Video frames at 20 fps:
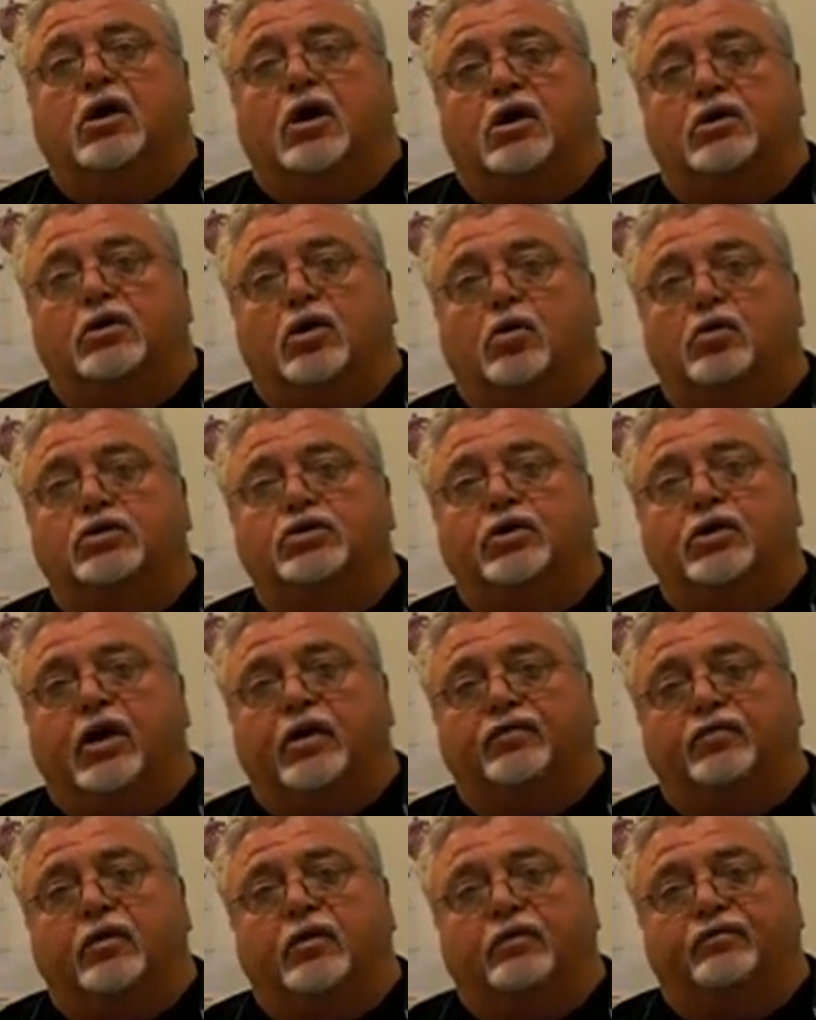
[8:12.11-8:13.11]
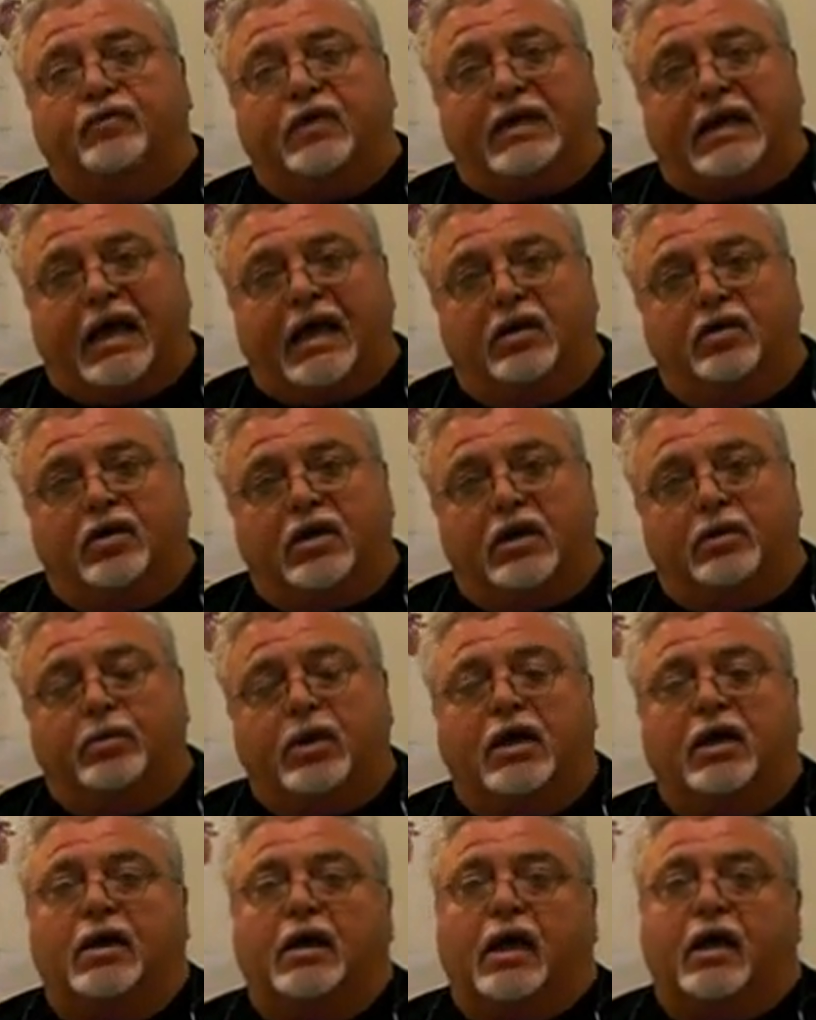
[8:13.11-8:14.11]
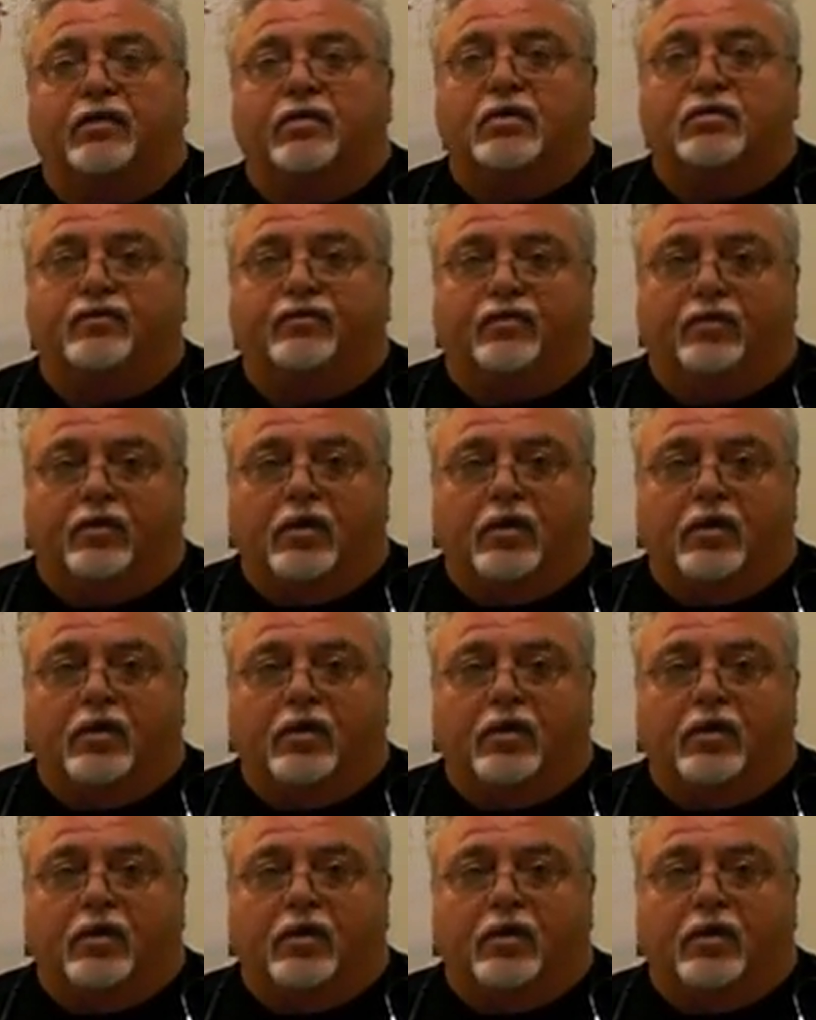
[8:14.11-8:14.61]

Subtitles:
as long as you get the feline leukemia and